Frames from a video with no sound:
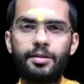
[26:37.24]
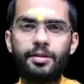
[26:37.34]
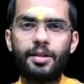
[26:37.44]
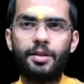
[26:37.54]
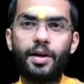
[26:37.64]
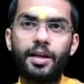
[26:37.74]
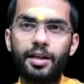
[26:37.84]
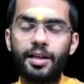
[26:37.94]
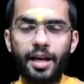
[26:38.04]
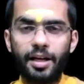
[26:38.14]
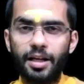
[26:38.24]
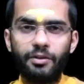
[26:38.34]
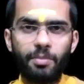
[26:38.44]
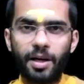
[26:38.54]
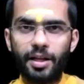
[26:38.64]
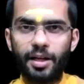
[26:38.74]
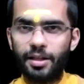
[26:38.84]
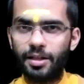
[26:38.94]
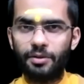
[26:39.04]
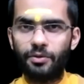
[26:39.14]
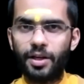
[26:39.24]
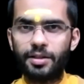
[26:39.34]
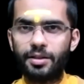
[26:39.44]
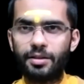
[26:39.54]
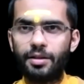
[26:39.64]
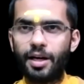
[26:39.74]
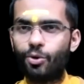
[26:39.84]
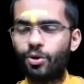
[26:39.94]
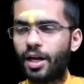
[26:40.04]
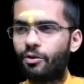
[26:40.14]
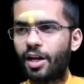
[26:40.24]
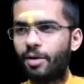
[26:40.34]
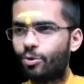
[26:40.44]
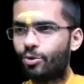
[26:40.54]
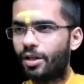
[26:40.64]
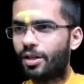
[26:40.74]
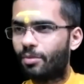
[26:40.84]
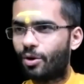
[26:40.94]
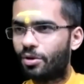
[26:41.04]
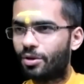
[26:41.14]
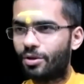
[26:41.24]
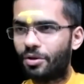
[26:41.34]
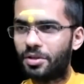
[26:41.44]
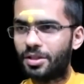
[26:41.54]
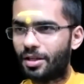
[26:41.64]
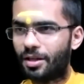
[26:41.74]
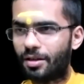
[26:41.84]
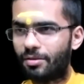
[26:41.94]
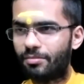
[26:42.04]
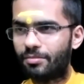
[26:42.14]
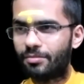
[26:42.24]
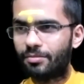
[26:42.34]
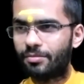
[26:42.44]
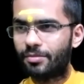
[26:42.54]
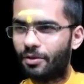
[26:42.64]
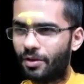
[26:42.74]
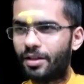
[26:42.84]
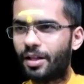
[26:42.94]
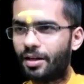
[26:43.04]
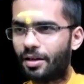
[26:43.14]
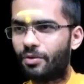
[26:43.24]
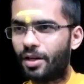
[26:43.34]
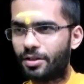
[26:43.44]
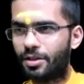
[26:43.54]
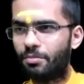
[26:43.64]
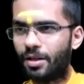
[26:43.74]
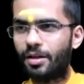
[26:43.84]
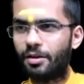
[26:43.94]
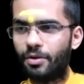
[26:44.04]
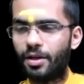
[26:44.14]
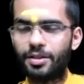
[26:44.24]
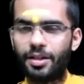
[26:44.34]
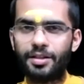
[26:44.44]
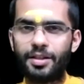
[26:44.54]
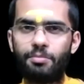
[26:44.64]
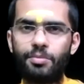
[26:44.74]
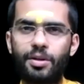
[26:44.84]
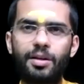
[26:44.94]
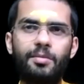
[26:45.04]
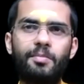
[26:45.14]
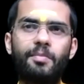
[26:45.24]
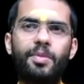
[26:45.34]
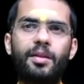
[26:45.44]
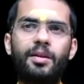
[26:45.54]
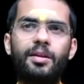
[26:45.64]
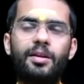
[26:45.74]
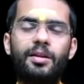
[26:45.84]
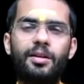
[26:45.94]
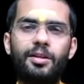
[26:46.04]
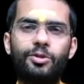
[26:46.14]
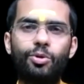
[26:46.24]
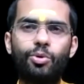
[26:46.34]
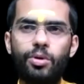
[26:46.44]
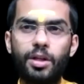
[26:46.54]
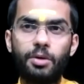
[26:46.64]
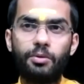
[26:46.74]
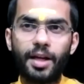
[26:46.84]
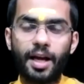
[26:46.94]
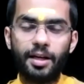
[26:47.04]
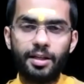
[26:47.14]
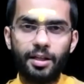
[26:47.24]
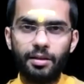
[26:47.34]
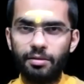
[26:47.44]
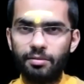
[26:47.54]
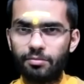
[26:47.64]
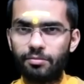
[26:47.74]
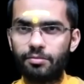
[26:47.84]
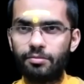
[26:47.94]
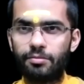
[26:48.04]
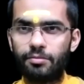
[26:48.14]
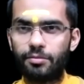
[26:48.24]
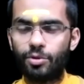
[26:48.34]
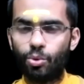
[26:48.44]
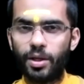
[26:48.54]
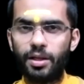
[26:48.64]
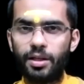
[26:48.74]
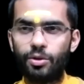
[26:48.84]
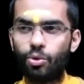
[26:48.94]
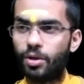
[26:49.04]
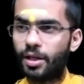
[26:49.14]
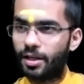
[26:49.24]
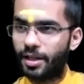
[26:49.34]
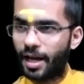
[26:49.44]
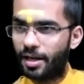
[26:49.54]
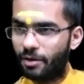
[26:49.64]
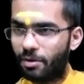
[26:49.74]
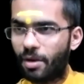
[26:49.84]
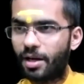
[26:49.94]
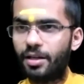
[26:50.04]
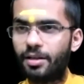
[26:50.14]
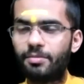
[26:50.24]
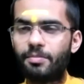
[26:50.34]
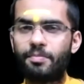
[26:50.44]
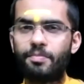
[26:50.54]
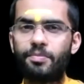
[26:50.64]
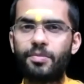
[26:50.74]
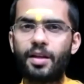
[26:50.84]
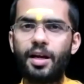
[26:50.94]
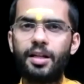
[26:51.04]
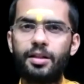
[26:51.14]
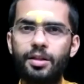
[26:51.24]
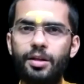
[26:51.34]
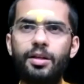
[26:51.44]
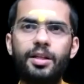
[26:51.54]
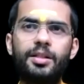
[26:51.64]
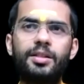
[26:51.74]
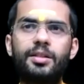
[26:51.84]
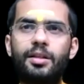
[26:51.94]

If I get carried away by that reflection, I don't have time to think about original. Even in that reflection, mirror reflection example. So don't give reality to it. Don't get carried away by it. And third is,